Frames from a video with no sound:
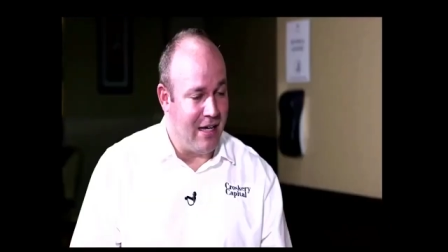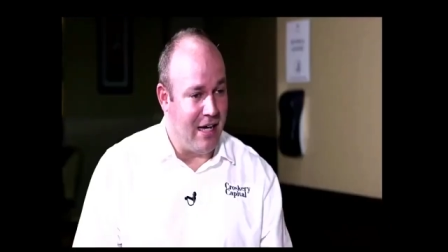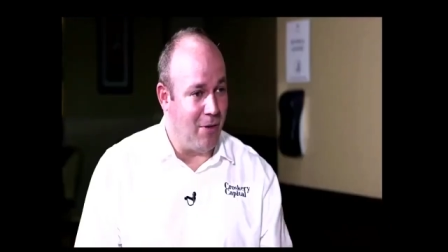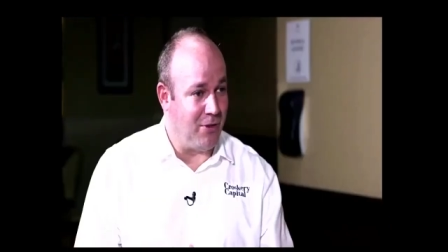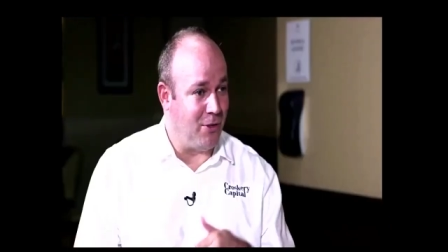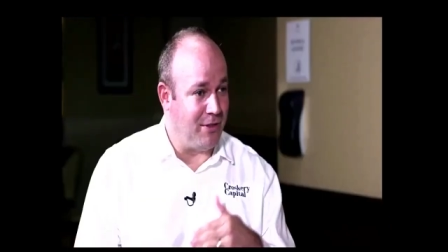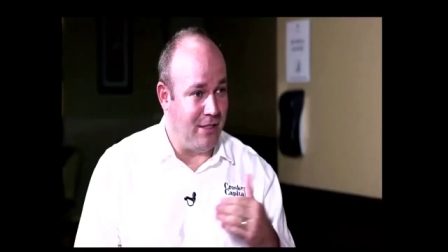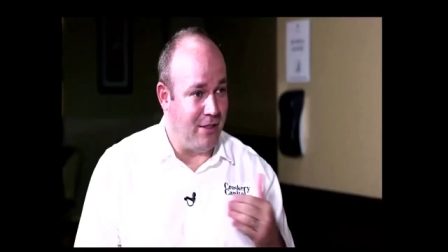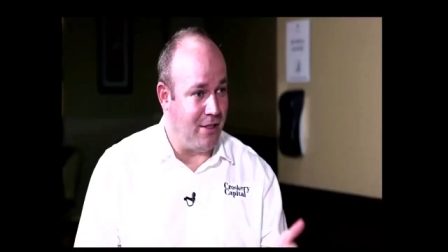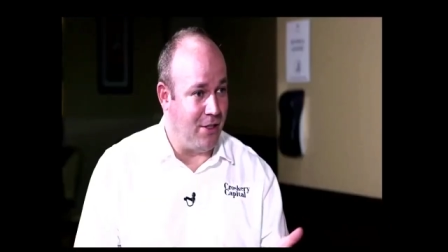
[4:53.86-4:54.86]
I was out
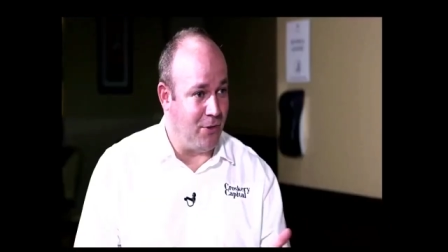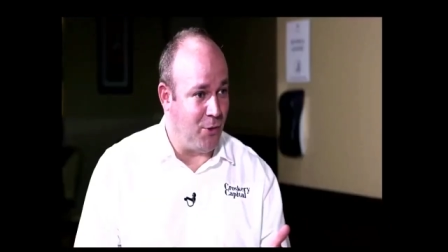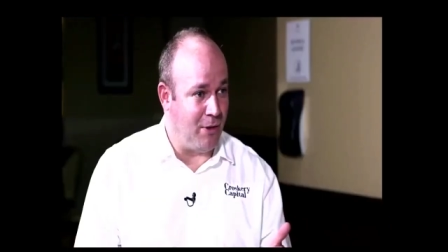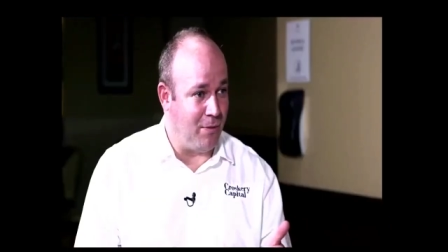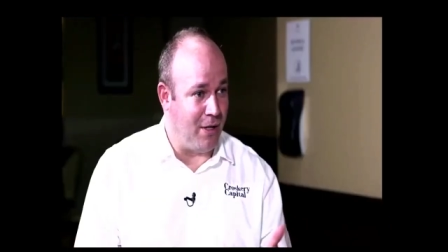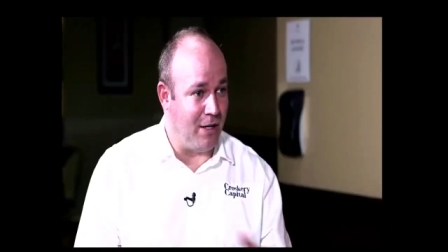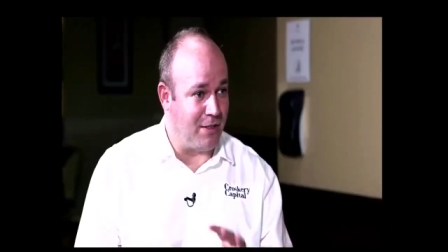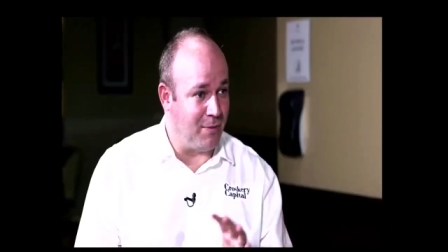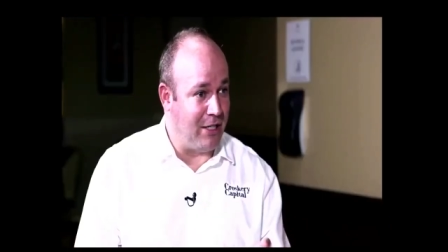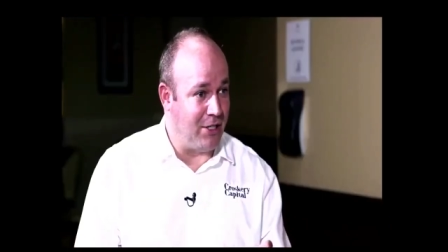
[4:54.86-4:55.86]
in Twickenham Park,
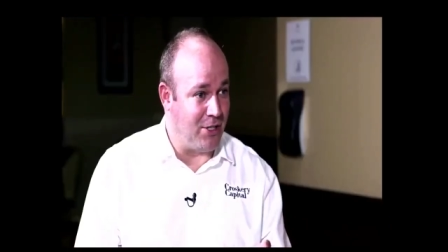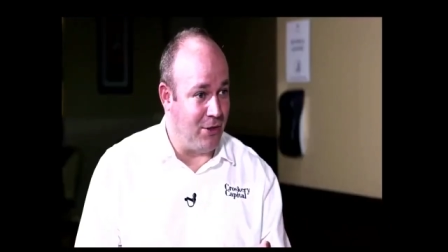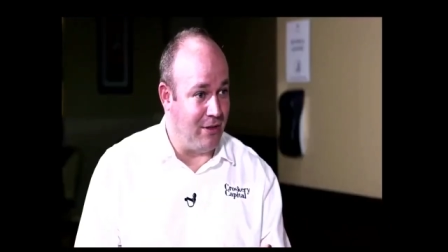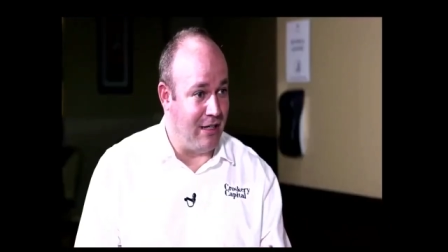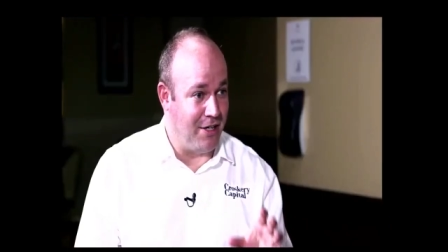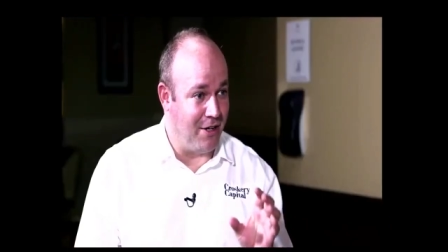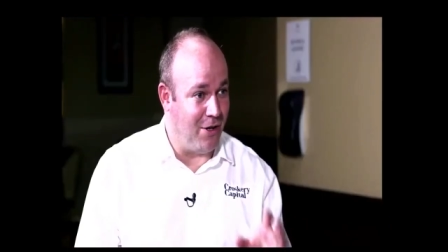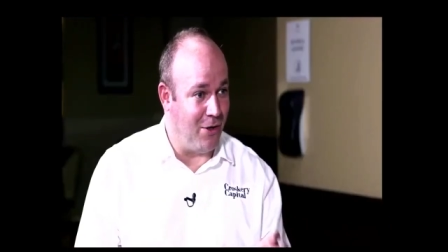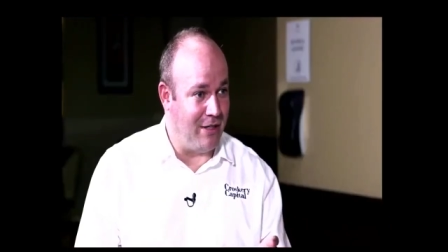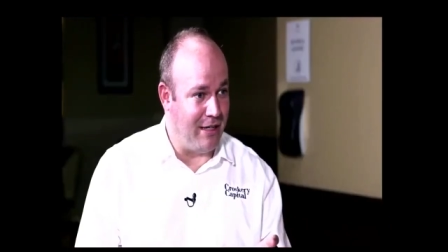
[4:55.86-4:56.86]
Spanish Town, and you're
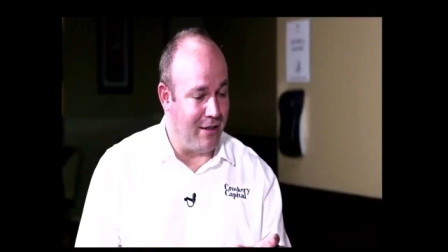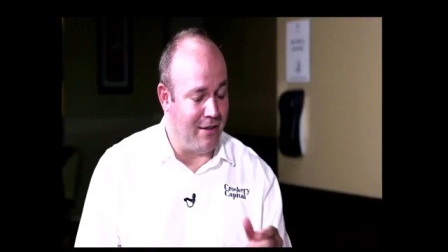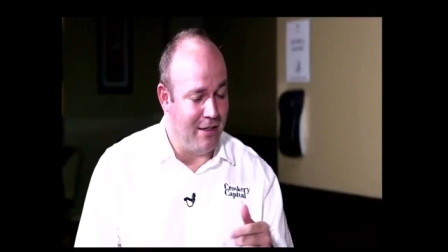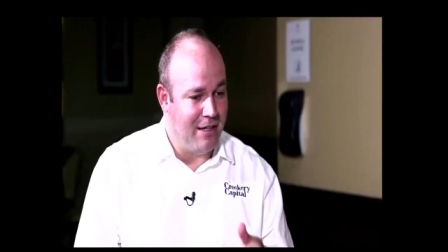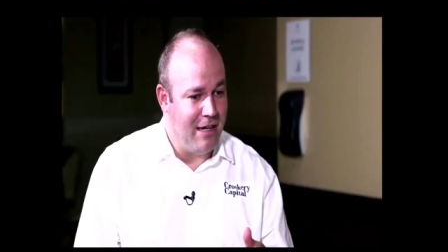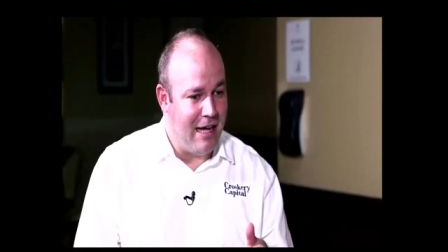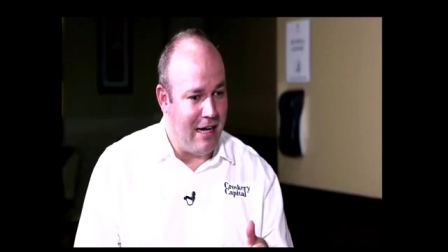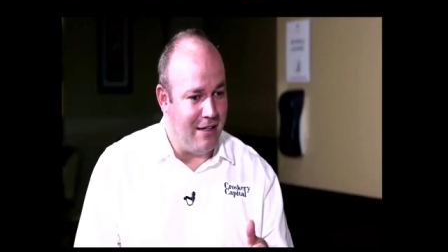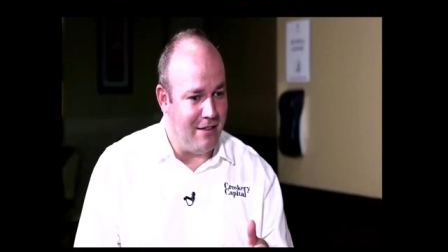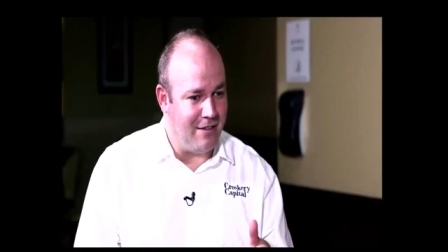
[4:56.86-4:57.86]
out there,
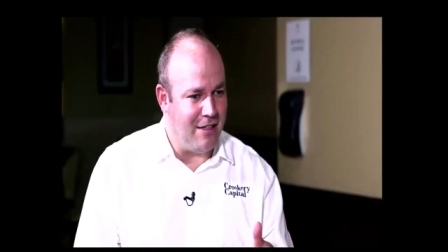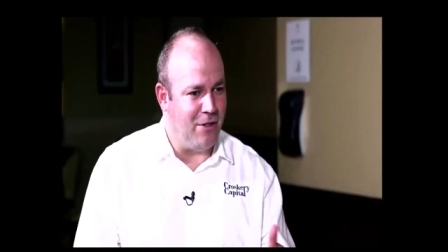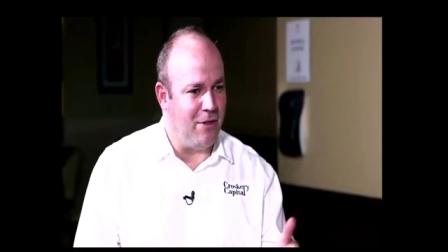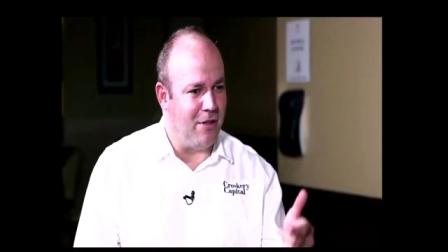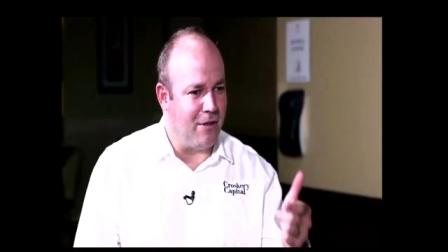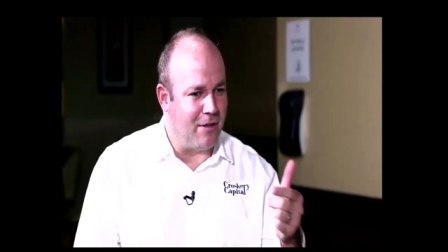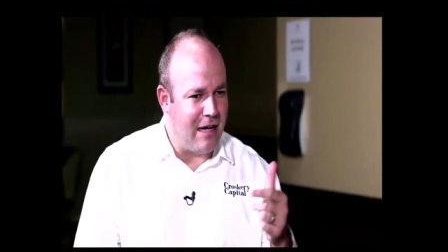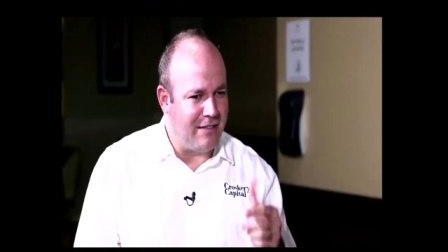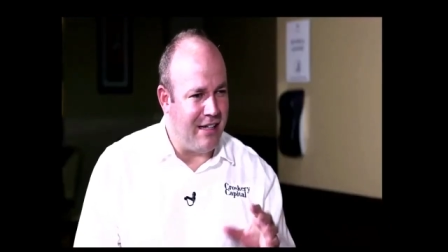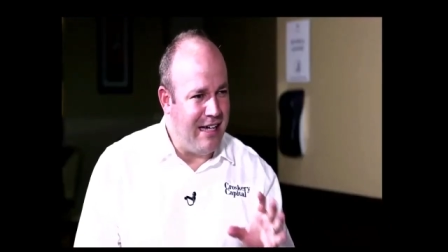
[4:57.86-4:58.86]
and you're
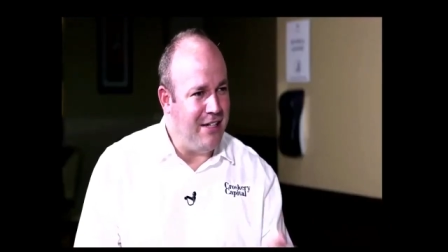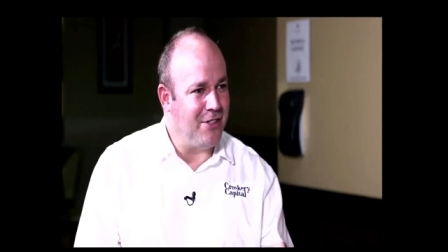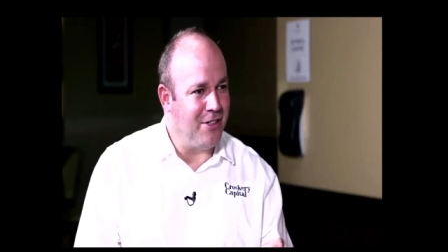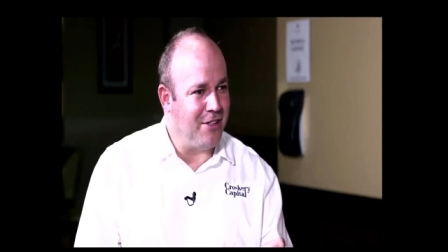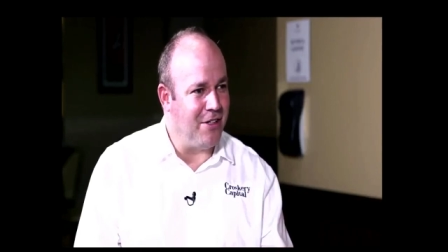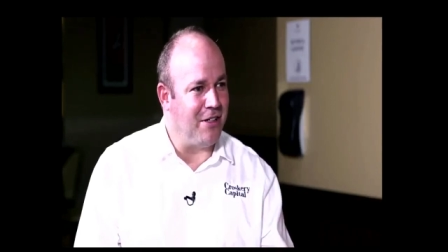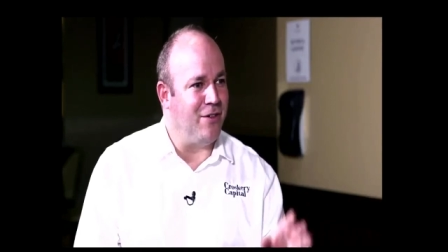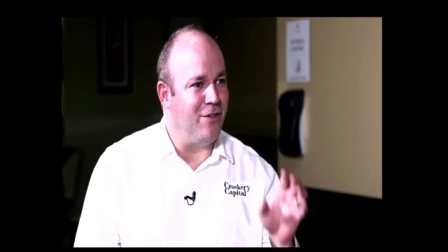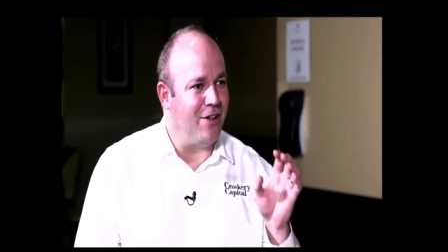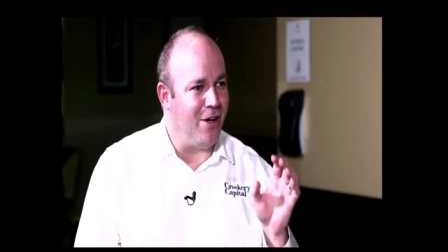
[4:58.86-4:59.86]
as an intern, you're
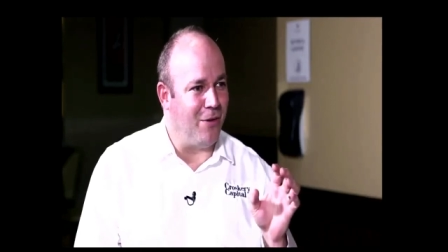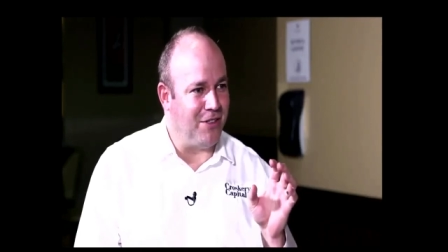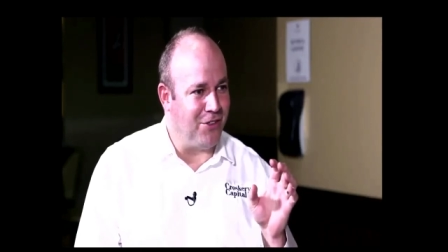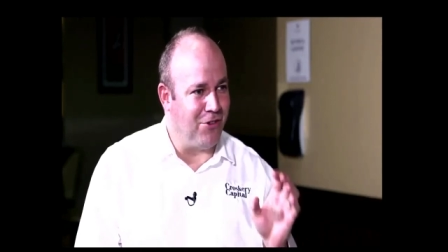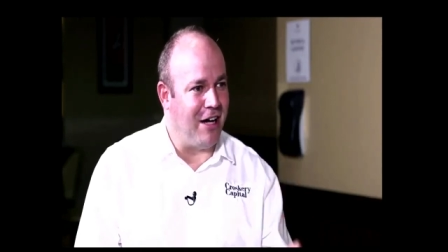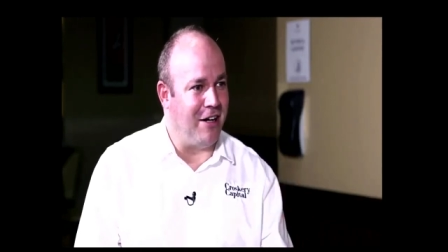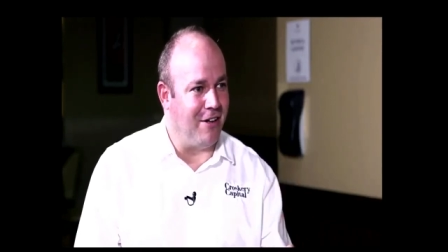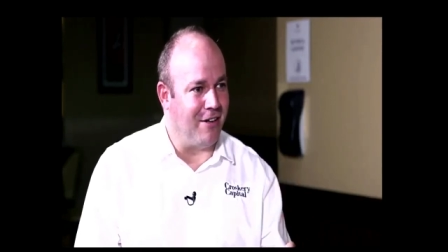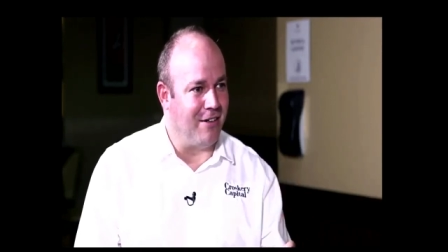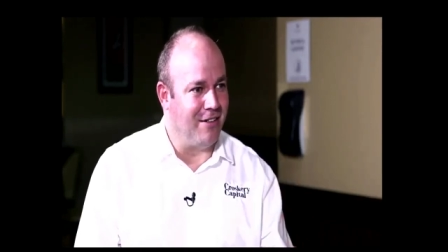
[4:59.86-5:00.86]
given always
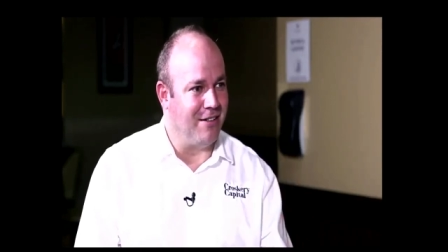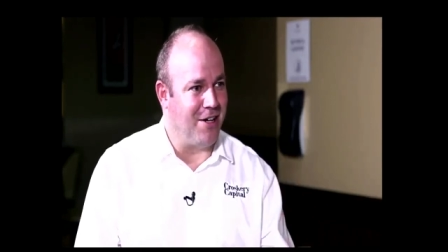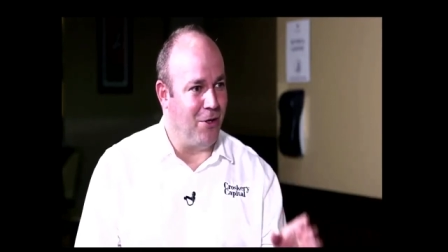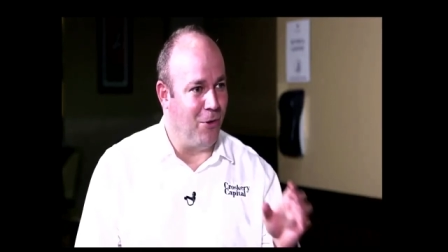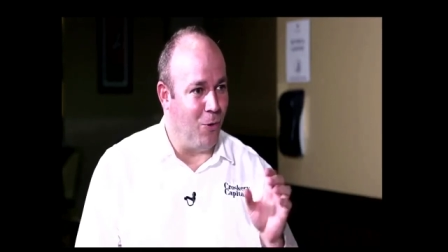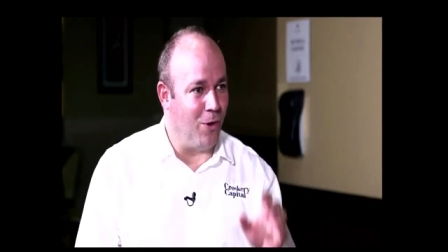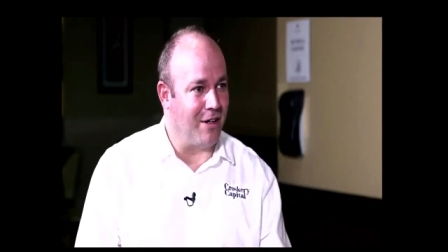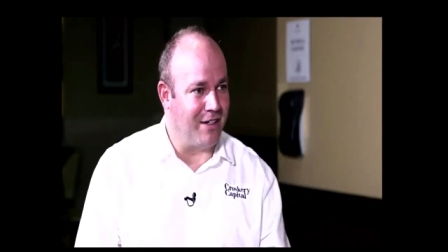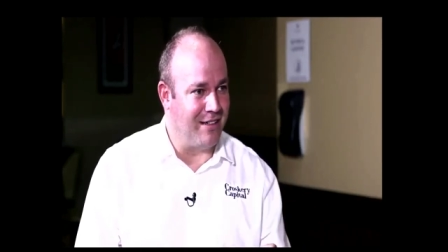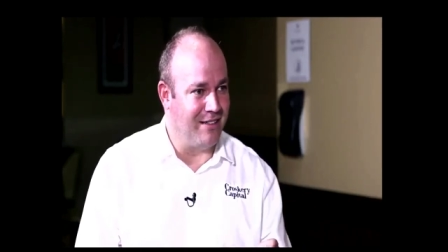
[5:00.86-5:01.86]
granular work.